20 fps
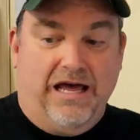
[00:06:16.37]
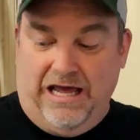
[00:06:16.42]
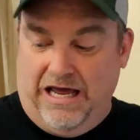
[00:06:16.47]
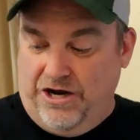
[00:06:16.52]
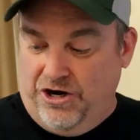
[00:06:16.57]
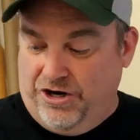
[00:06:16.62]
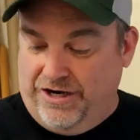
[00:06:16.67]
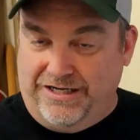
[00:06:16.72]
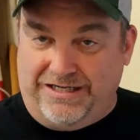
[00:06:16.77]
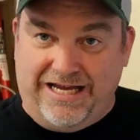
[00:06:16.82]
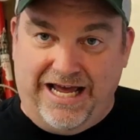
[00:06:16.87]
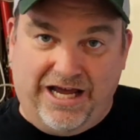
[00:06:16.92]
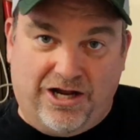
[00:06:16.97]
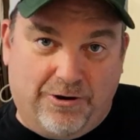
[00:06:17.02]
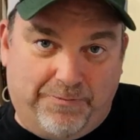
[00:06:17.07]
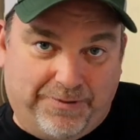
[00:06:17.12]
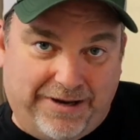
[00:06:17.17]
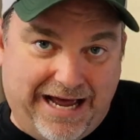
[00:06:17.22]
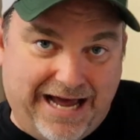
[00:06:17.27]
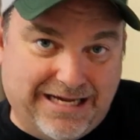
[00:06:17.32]
and you're going to
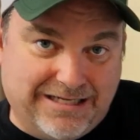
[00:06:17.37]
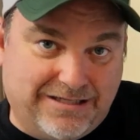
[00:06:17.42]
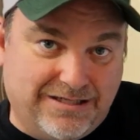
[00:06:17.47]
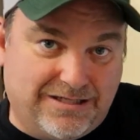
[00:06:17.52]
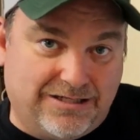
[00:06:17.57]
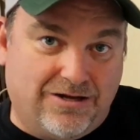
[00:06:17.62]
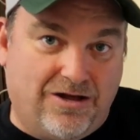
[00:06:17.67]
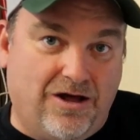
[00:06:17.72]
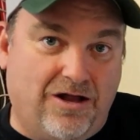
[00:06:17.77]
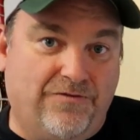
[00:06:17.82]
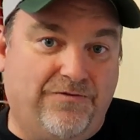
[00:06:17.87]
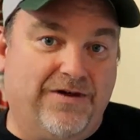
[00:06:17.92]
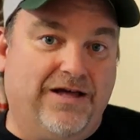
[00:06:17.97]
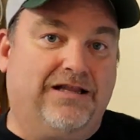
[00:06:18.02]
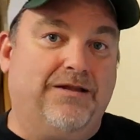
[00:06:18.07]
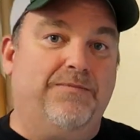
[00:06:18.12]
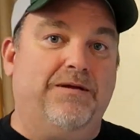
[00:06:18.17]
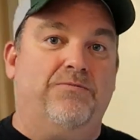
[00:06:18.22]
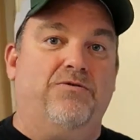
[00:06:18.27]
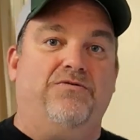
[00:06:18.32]
take your plastisol. In
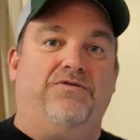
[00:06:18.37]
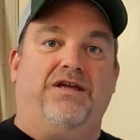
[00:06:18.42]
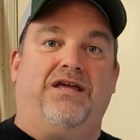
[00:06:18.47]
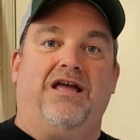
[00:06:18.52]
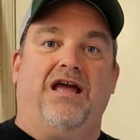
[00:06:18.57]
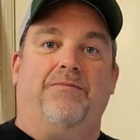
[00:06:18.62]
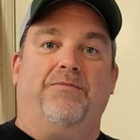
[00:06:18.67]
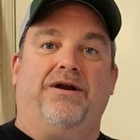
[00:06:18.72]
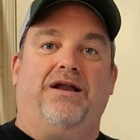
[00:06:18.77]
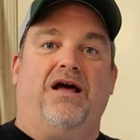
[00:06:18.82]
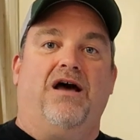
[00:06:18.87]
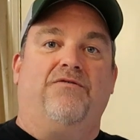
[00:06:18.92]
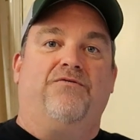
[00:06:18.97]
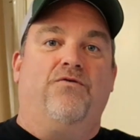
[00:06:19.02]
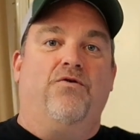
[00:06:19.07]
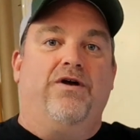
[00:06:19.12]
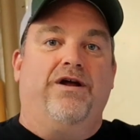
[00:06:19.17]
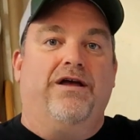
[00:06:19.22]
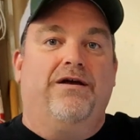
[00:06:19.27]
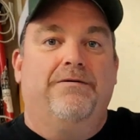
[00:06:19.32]
fact, let me move the camera down
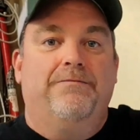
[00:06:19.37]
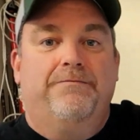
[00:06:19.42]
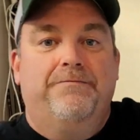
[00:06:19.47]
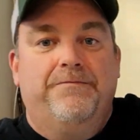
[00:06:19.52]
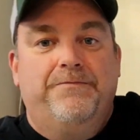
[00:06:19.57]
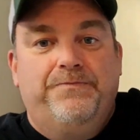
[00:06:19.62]
for you.